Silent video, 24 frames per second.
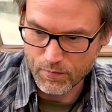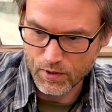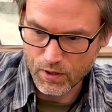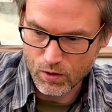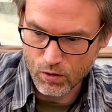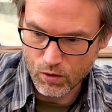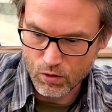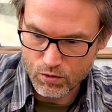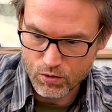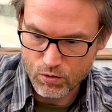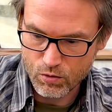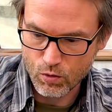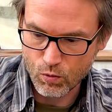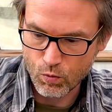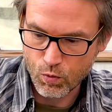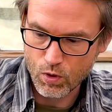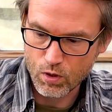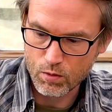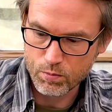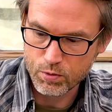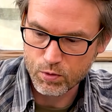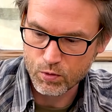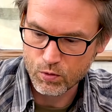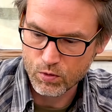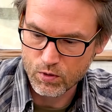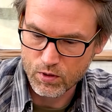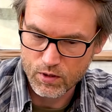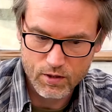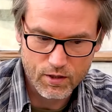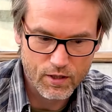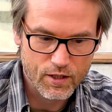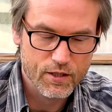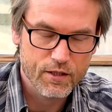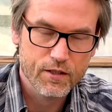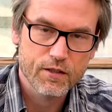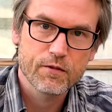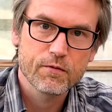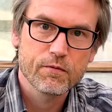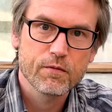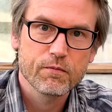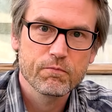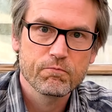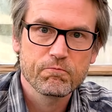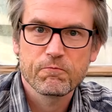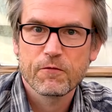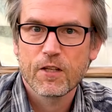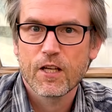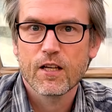also a whirlpool, and
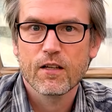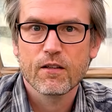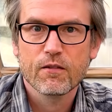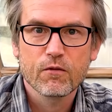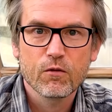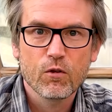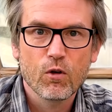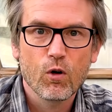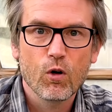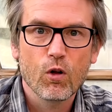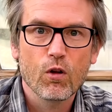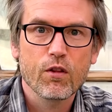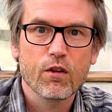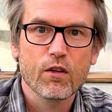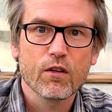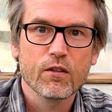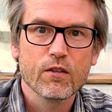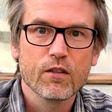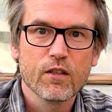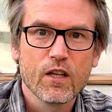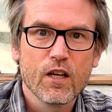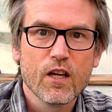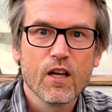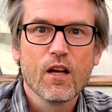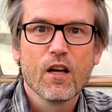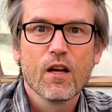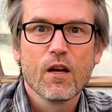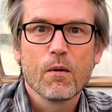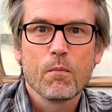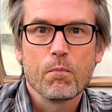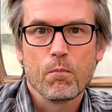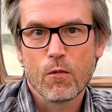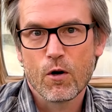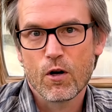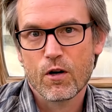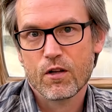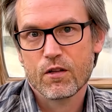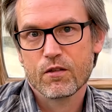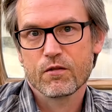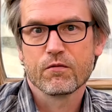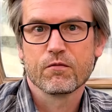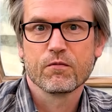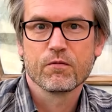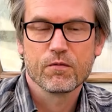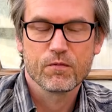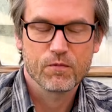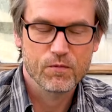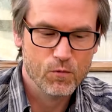all the
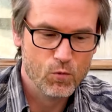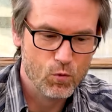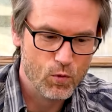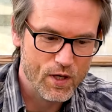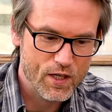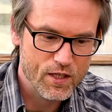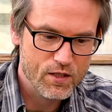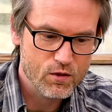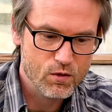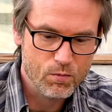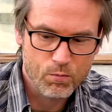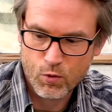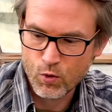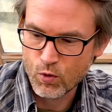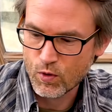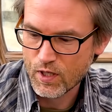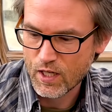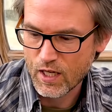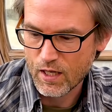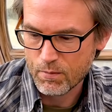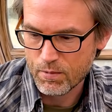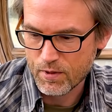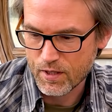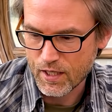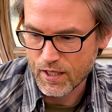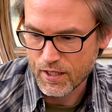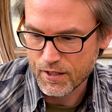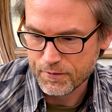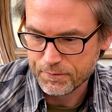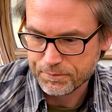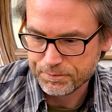modern ways to brew an IPA.